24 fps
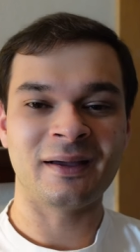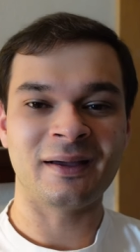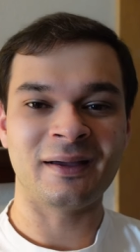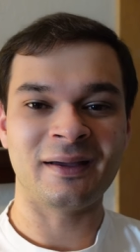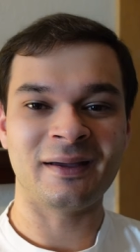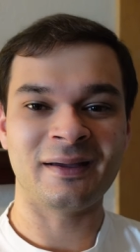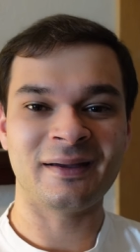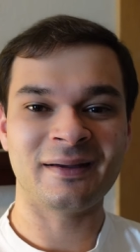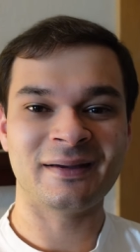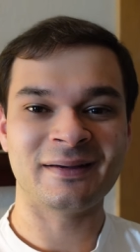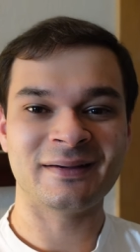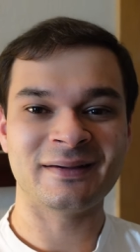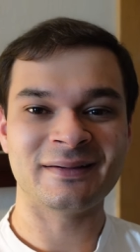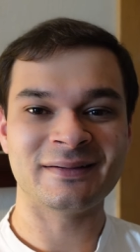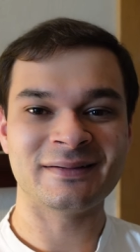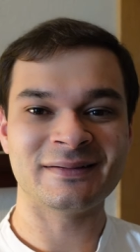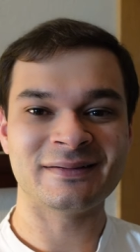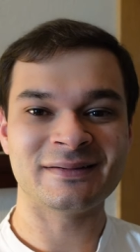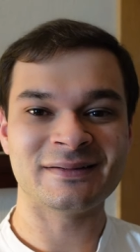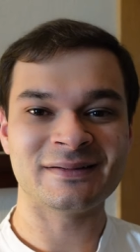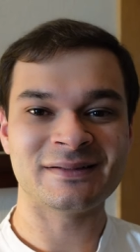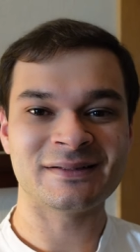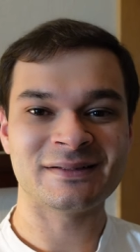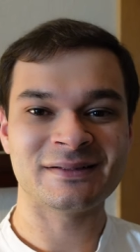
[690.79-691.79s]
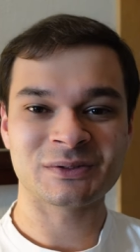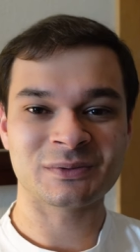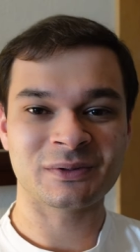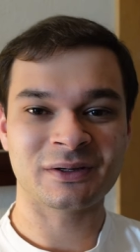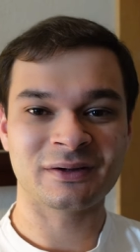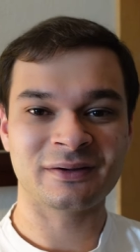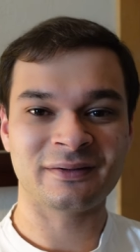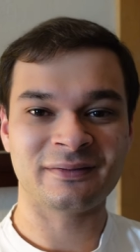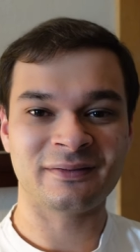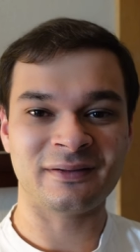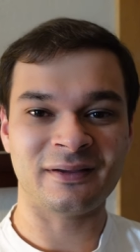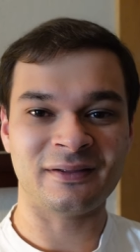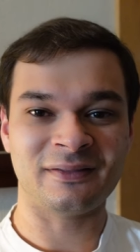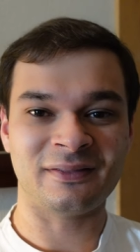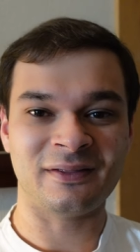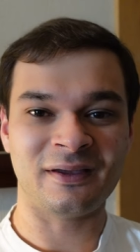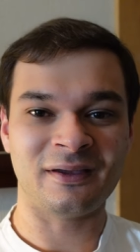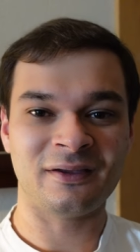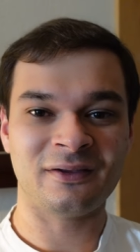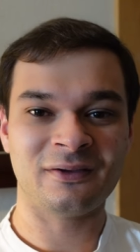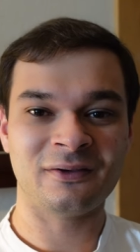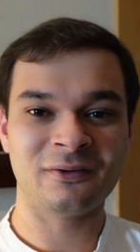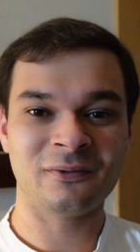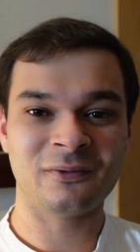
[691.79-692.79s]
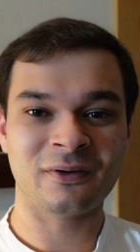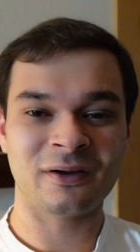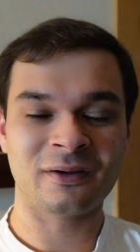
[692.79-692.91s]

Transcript: And just wanted to say thank you,